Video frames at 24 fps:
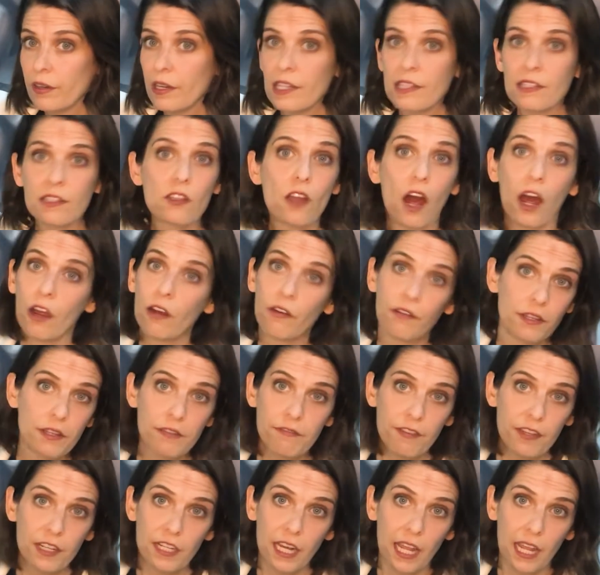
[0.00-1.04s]
It's not going to
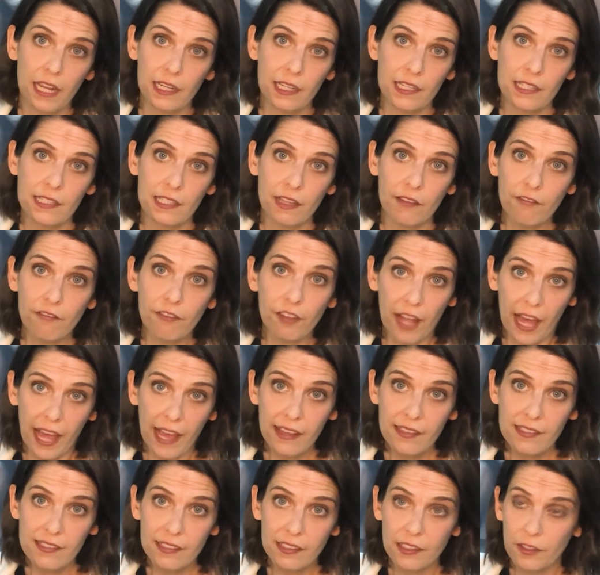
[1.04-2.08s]
fit an Anextent
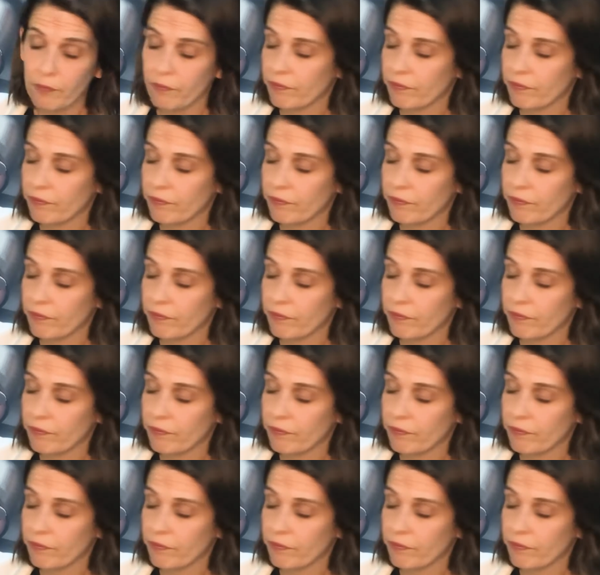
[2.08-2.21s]
flask,